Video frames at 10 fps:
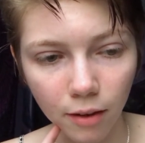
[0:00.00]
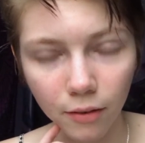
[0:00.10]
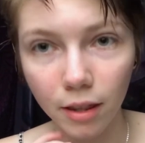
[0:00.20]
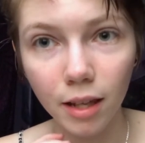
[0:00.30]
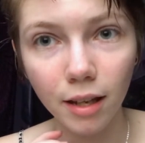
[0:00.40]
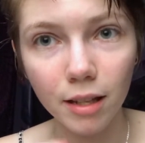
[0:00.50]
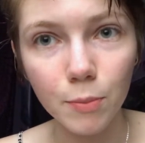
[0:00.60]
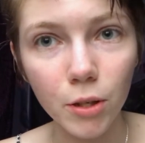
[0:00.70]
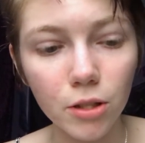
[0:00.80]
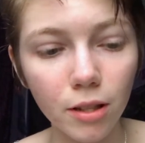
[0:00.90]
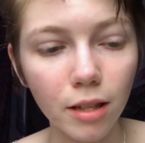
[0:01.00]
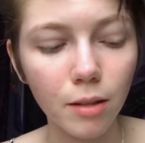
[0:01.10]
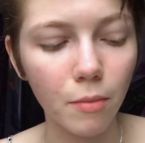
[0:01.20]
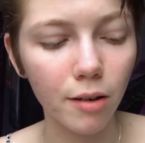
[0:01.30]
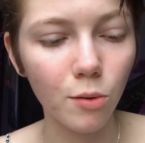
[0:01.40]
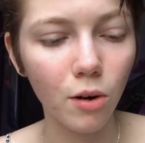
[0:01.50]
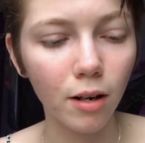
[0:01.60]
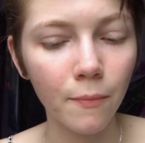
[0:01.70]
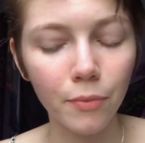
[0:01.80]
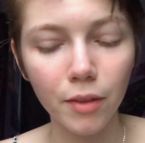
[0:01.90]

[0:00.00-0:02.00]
everything, especially like the mugwort